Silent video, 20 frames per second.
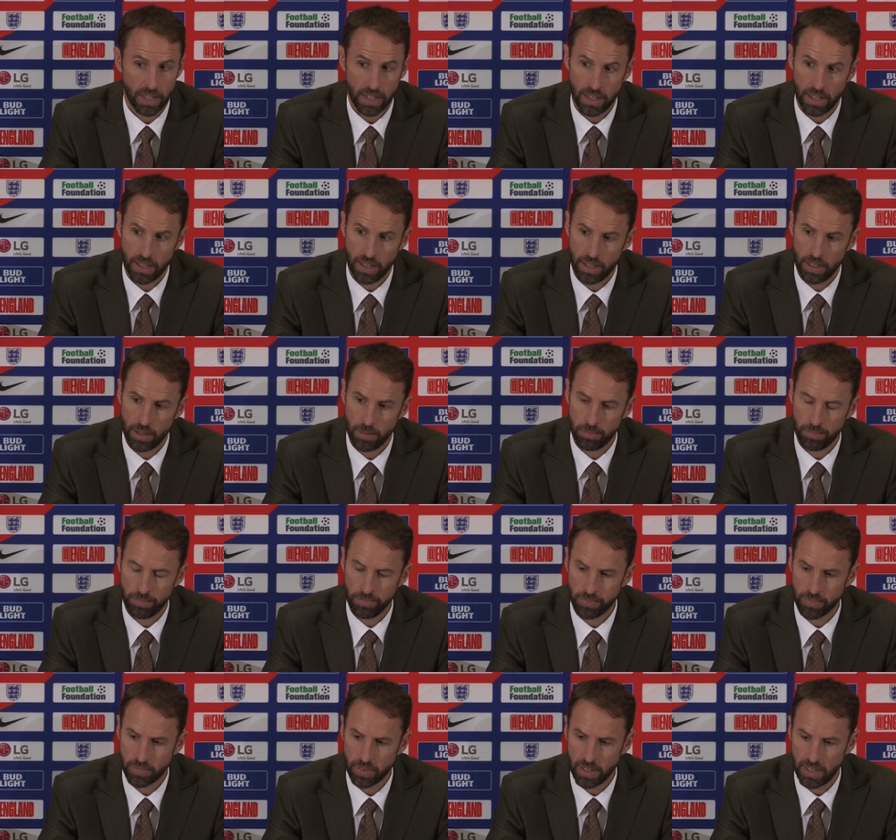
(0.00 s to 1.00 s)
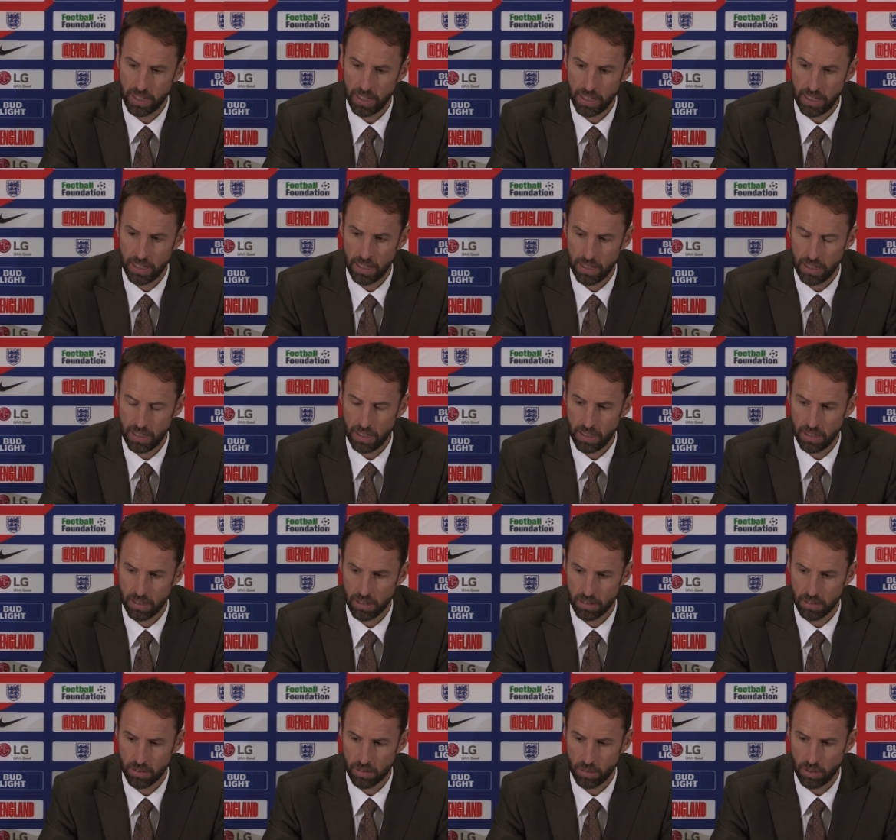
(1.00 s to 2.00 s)
Um, he
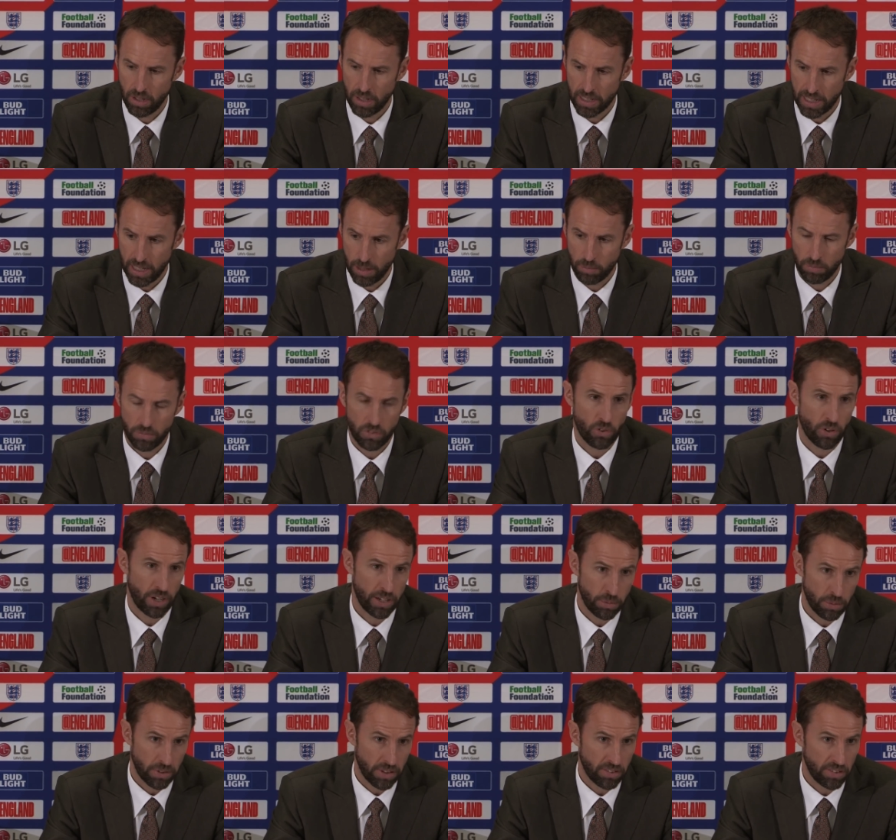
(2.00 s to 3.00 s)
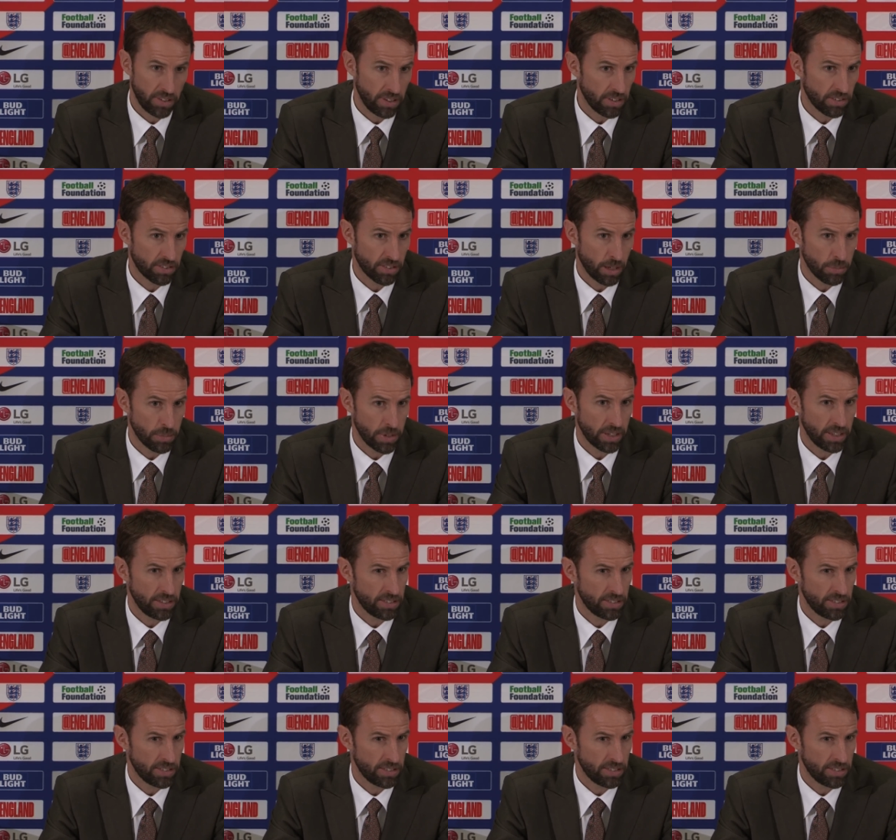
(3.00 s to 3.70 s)
again trained with us in the summer.